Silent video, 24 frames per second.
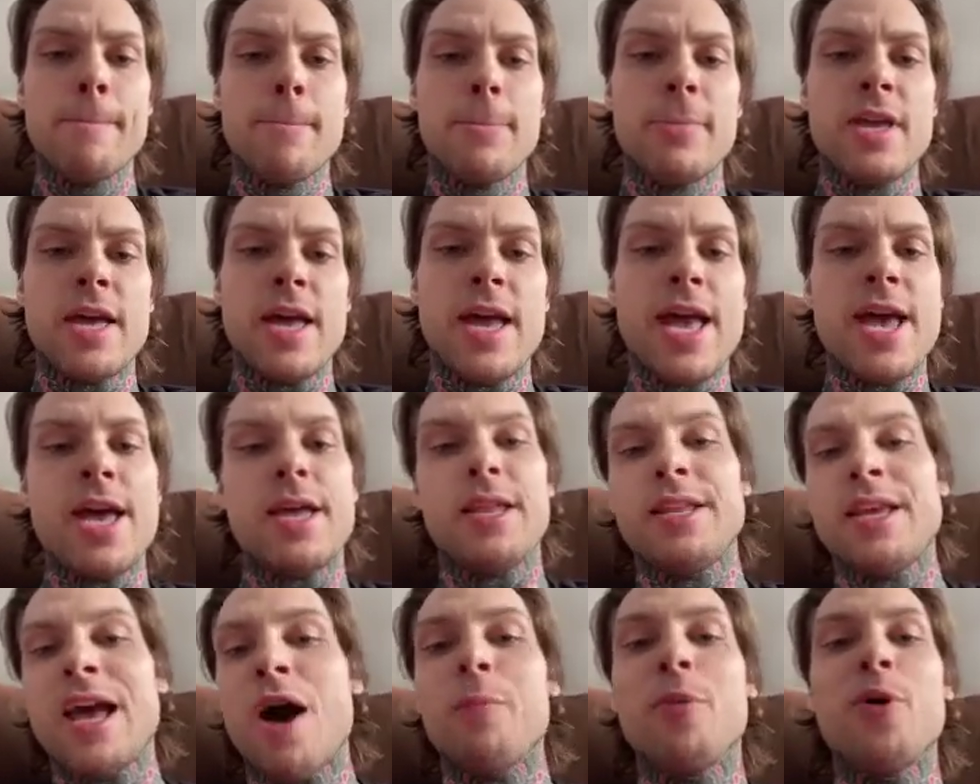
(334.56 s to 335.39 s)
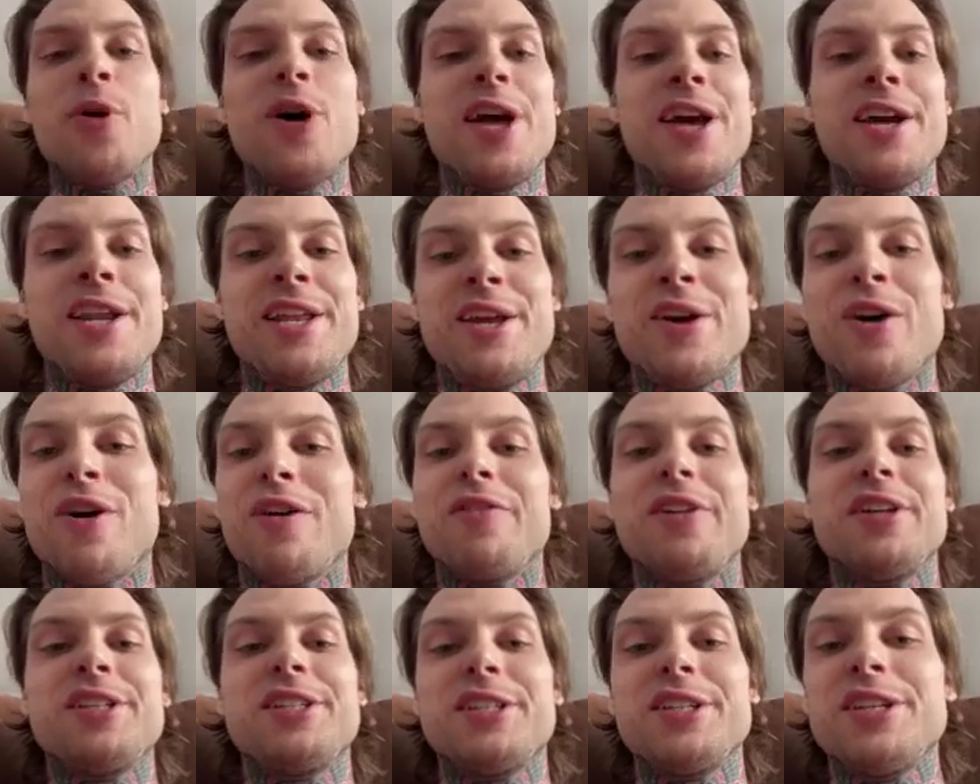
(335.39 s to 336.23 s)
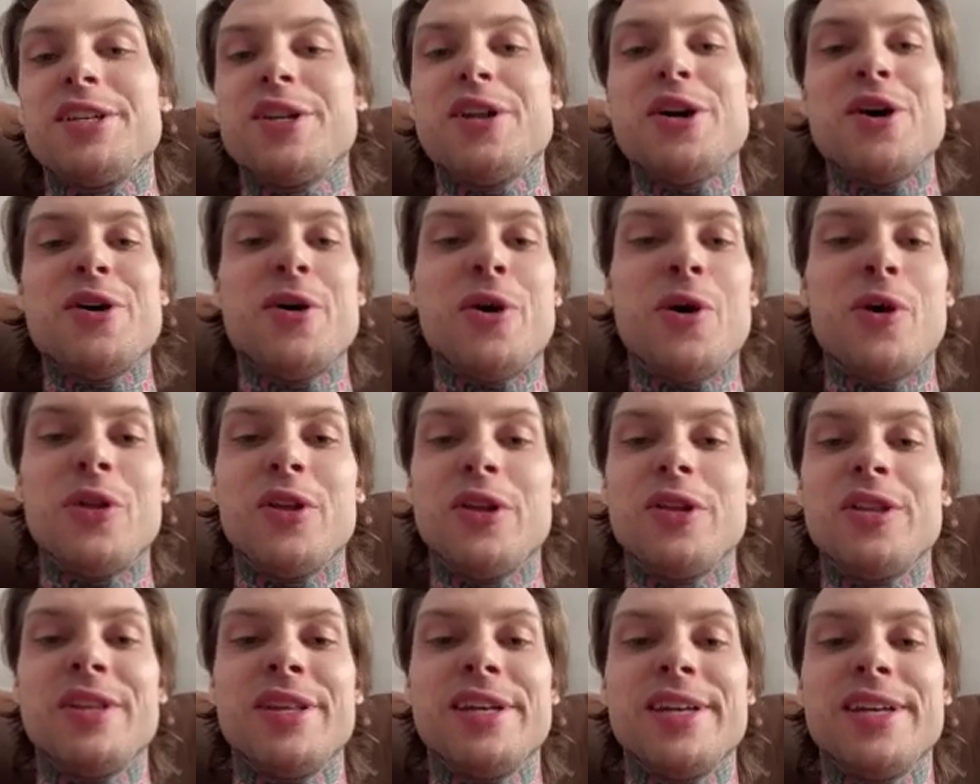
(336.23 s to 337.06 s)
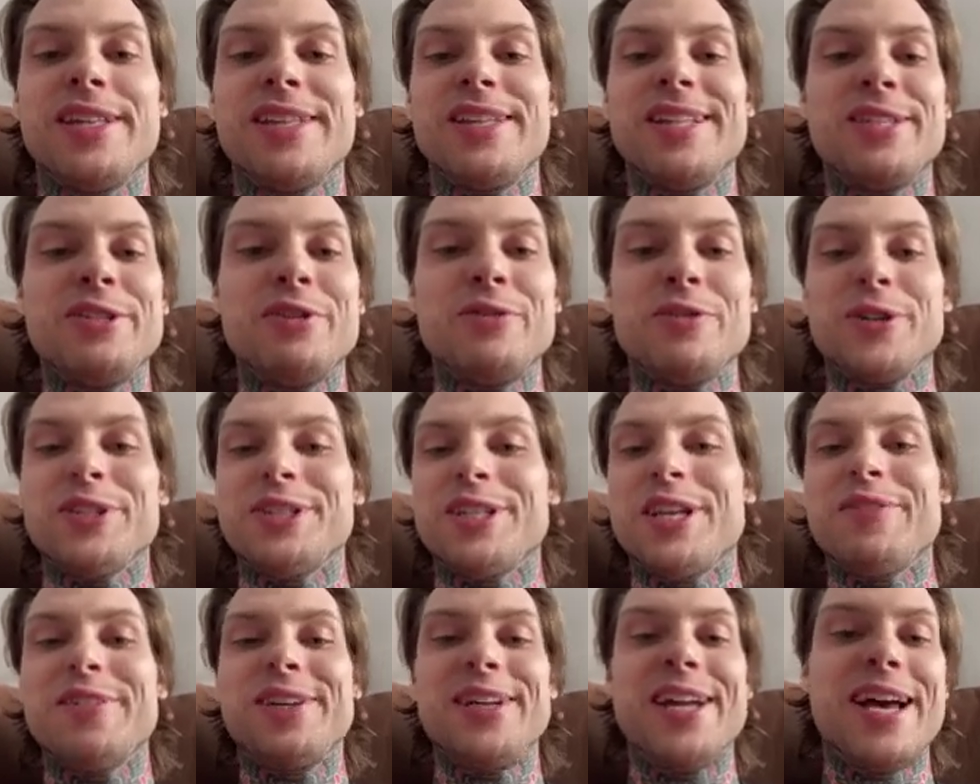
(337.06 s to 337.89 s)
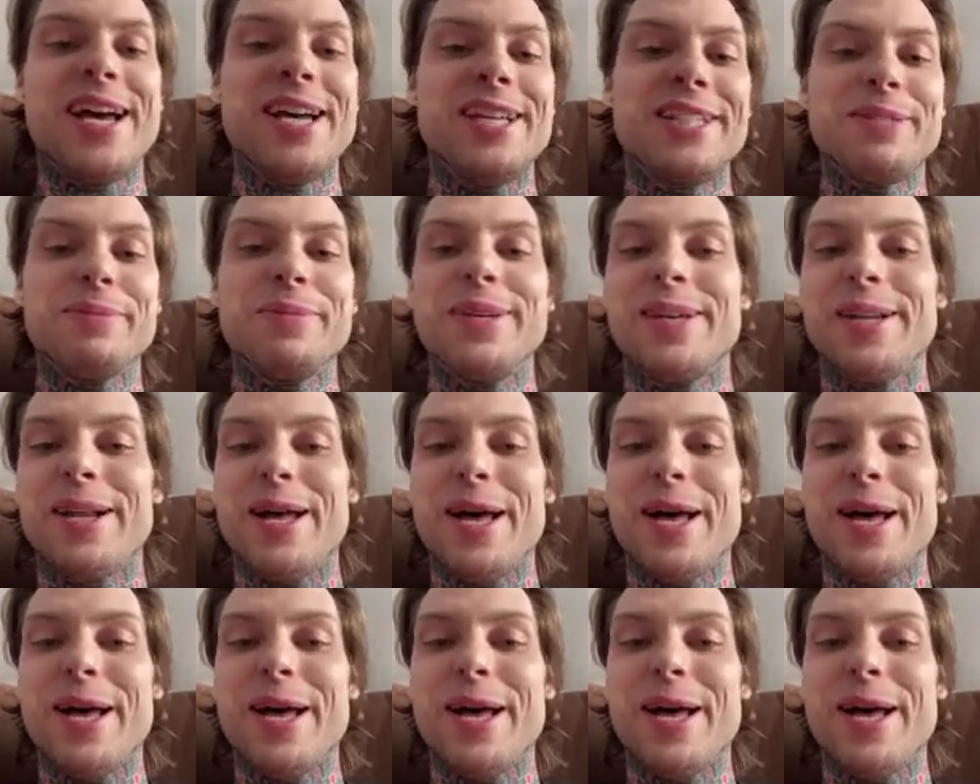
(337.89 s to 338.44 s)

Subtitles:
yeah, Cowboy Eddie, obviously, all the 247 guys, but